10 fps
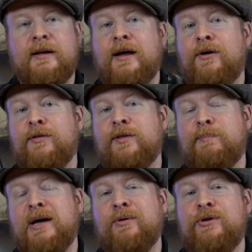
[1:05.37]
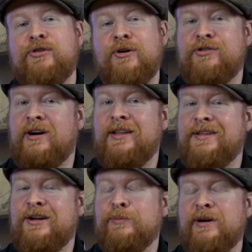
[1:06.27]
Now, the battery charge on
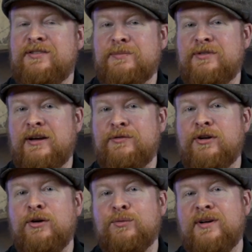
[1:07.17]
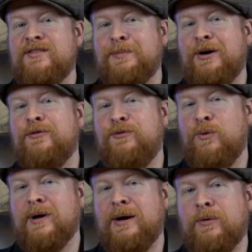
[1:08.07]
the earbuds themselves runs about
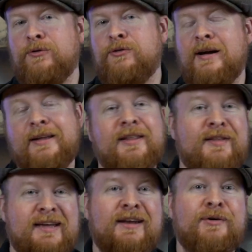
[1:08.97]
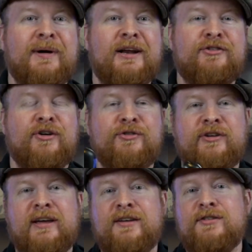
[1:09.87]
4 hours. And then the integrating
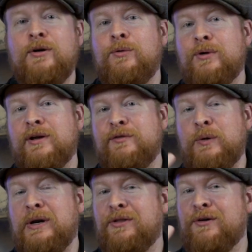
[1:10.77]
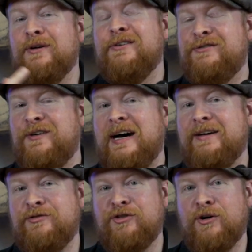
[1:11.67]
charging case will give you another
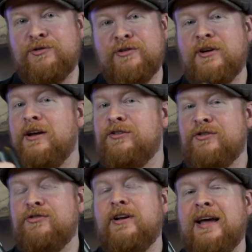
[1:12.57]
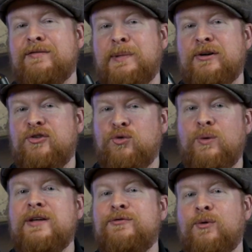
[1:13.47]
5 charges. So you should have about
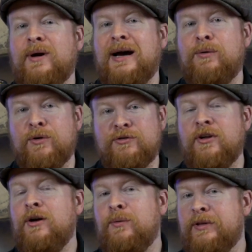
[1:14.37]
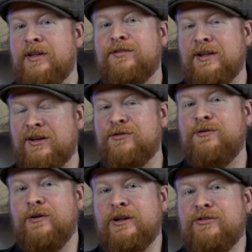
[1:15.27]
24 hours when this thing is
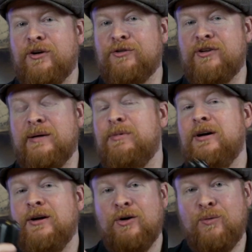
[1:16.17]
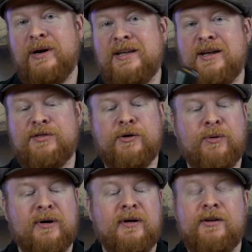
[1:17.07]
fully charged up when you hit the
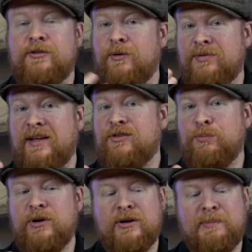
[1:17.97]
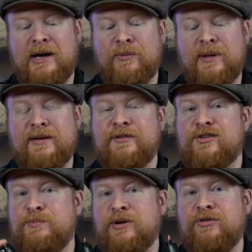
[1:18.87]
door. So that's pretty good battery life,
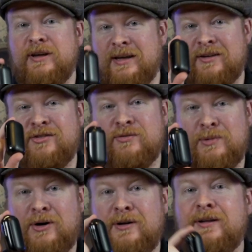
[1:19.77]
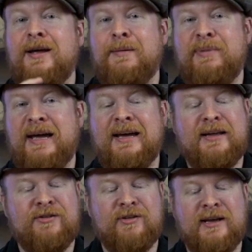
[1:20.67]
especially in a small
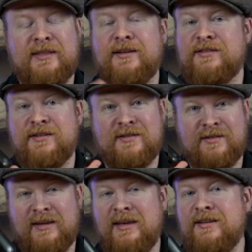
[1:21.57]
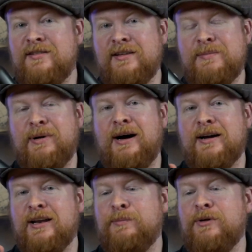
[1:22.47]
package like this. This is easily
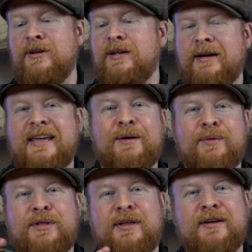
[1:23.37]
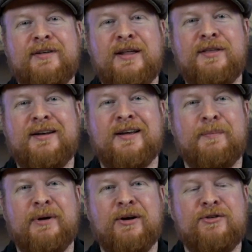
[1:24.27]
pocketable. I can't really think of anything to
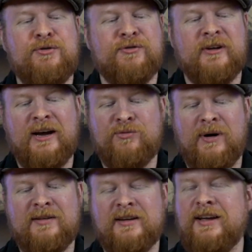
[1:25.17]
compare it to size-wise.